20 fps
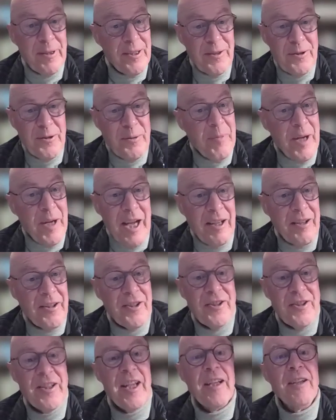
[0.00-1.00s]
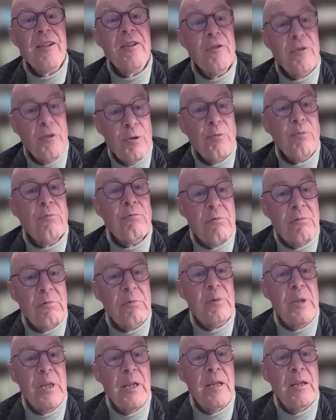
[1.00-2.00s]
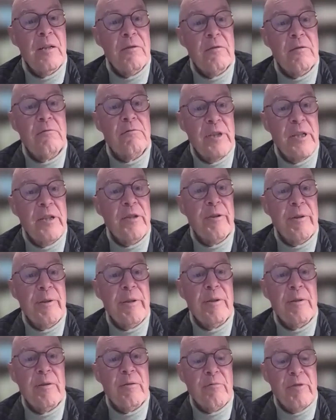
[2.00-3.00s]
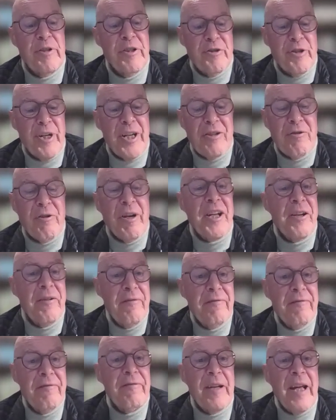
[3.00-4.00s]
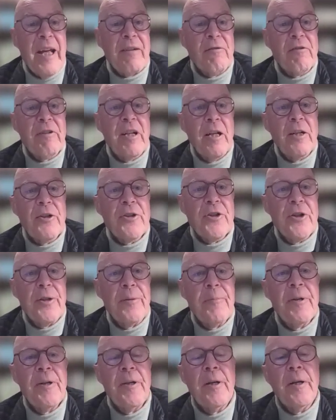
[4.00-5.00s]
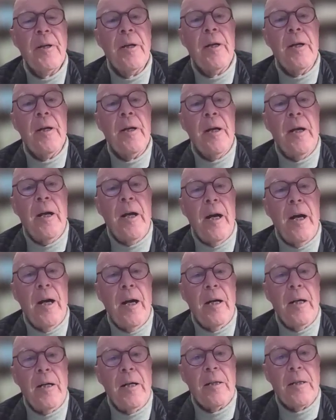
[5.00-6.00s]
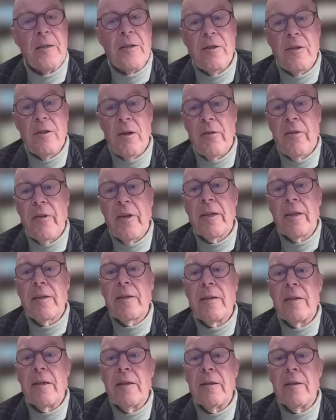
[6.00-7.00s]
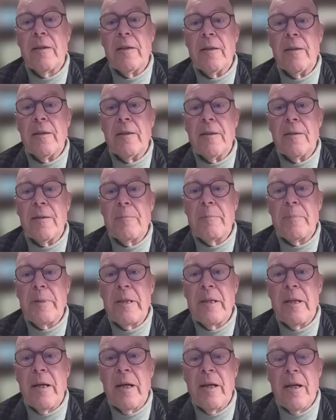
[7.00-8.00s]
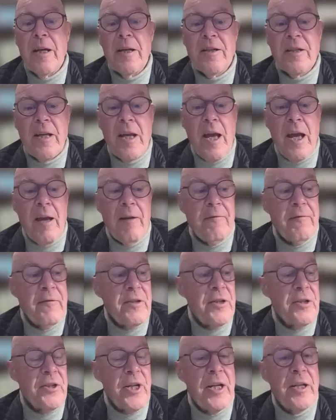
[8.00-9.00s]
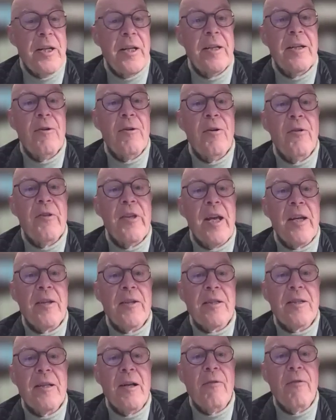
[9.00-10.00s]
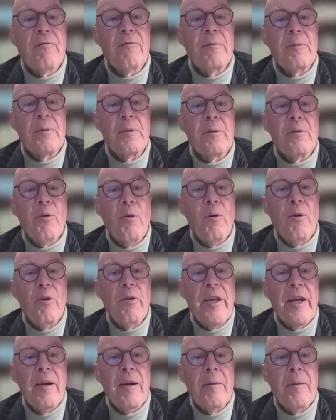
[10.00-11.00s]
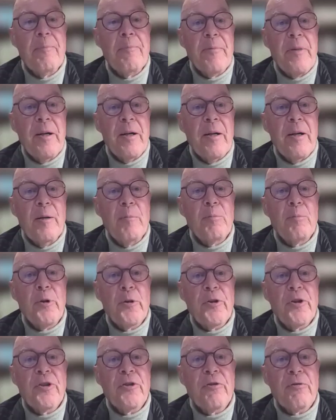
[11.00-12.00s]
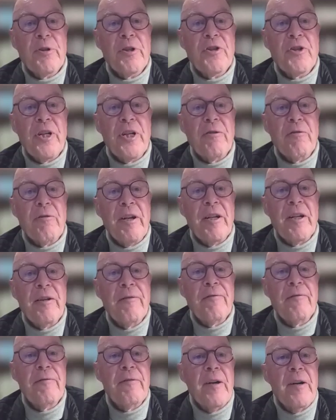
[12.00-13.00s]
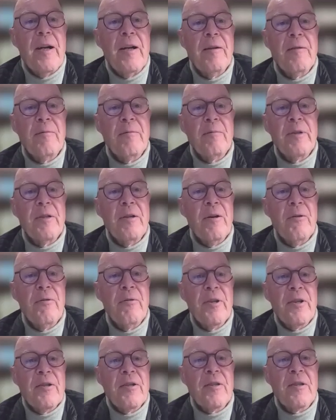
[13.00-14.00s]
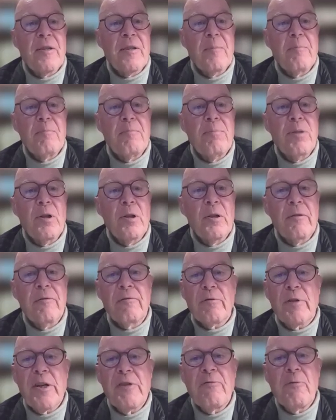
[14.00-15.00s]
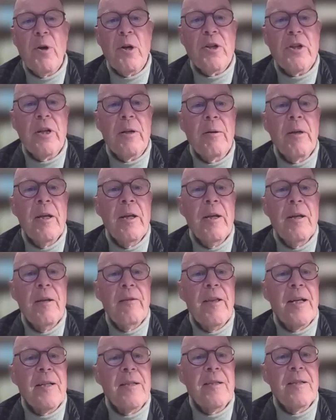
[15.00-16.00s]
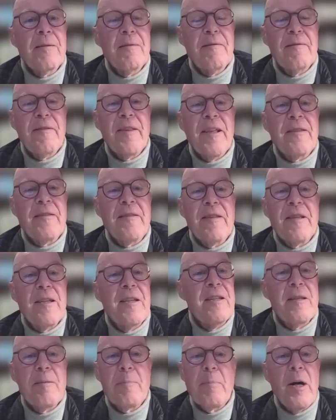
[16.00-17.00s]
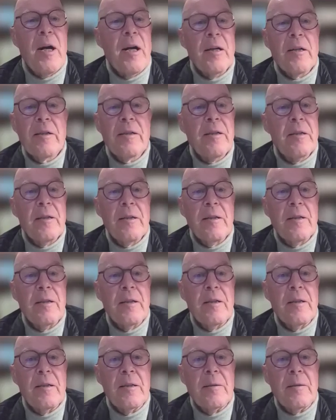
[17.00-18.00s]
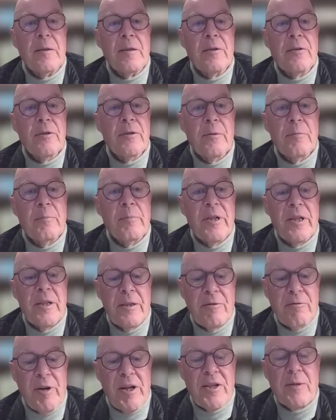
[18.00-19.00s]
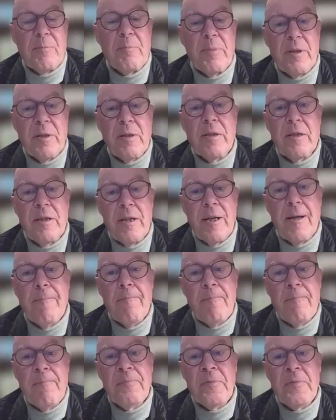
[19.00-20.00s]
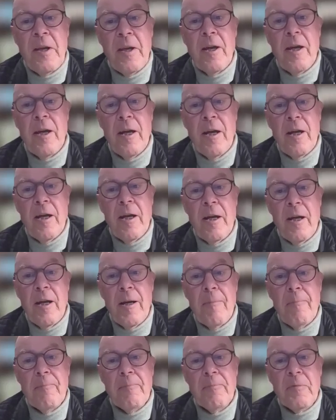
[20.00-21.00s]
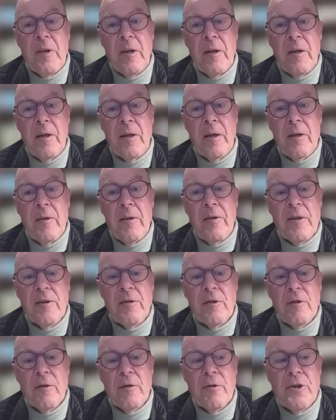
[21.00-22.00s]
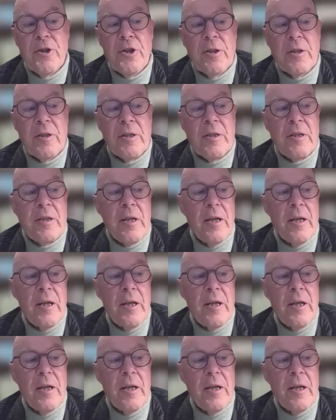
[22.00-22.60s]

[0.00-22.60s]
to my understanding, to really regenerative agriculture. It's not that BASF, Syngenta, and all the others now call their approaches regenerative. We know this is a part of greenwashing. That's the easy part to be addressed. But the solutions,